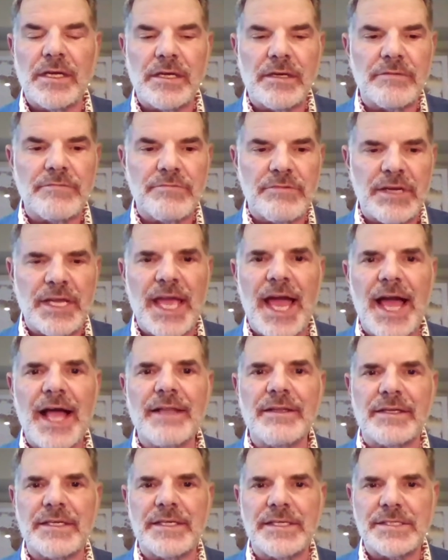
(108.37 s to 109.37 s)

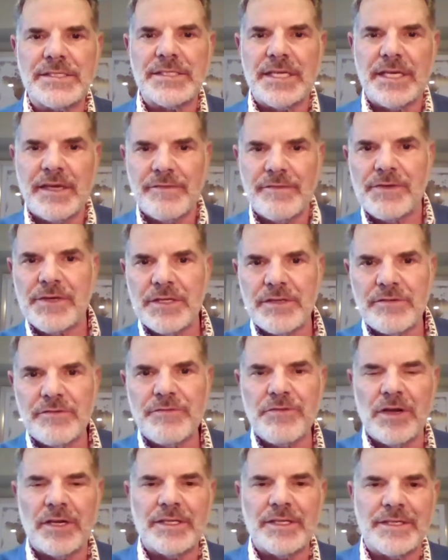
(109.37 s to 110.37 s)
realities that have
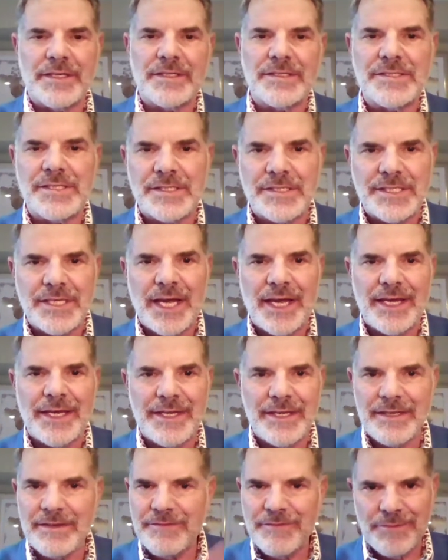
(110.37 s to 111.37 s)
confronted
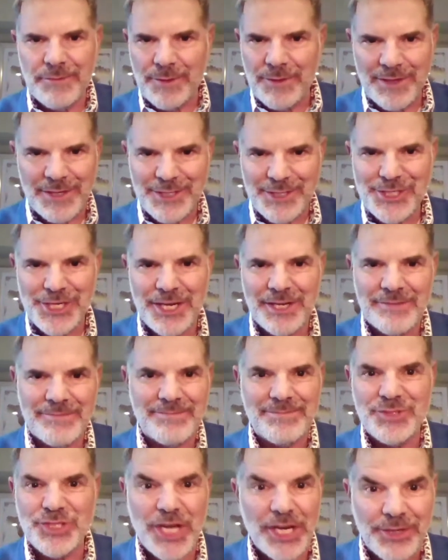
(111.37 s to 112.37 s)
society for
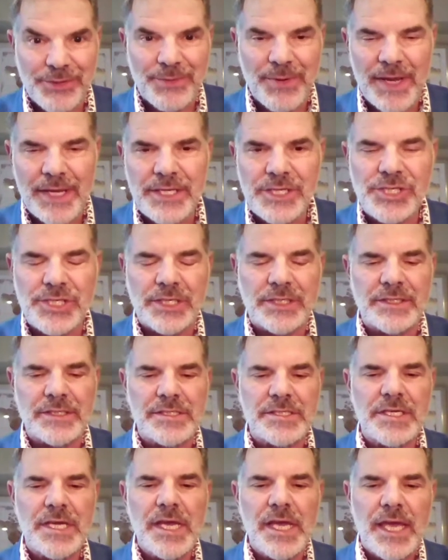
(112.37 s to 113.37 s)

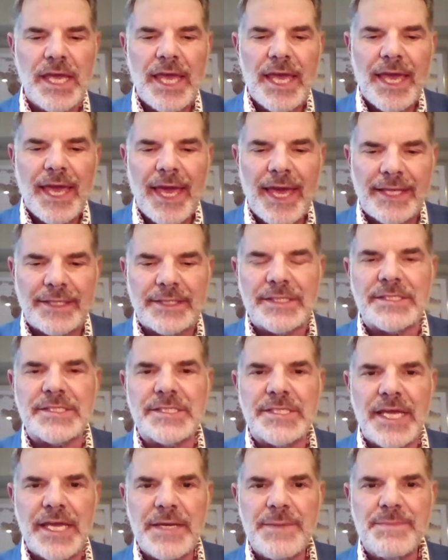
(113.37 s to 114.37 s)
generations. At the
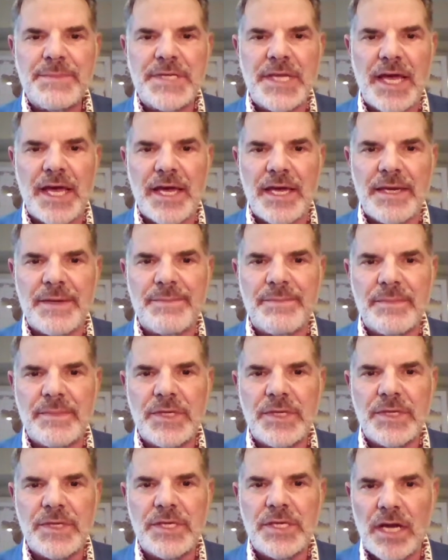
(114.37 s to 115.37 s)
same time,
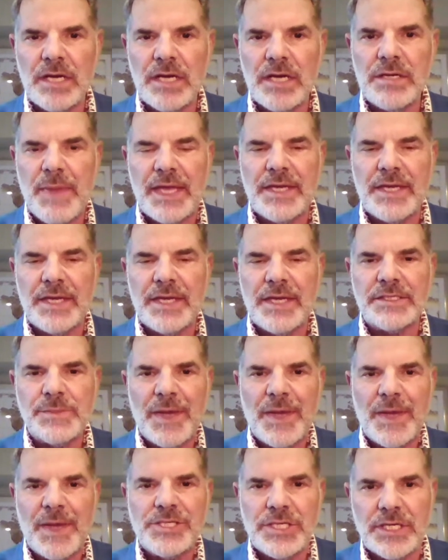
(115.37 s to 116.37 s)
young men
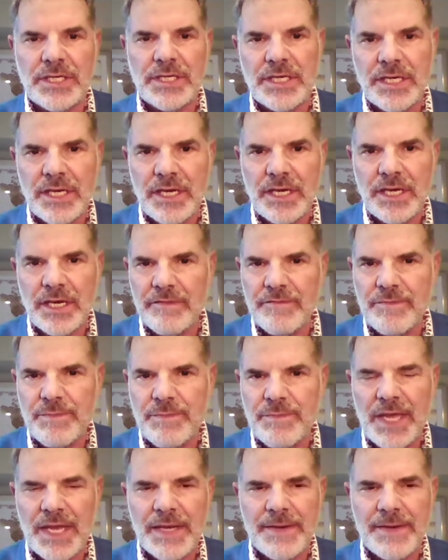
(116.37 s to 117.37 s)
especially
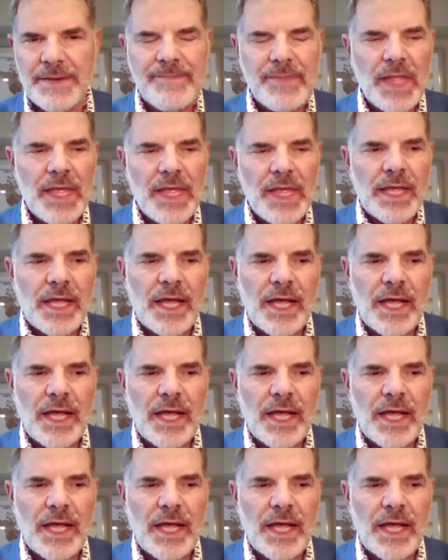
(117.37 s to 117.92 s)
have been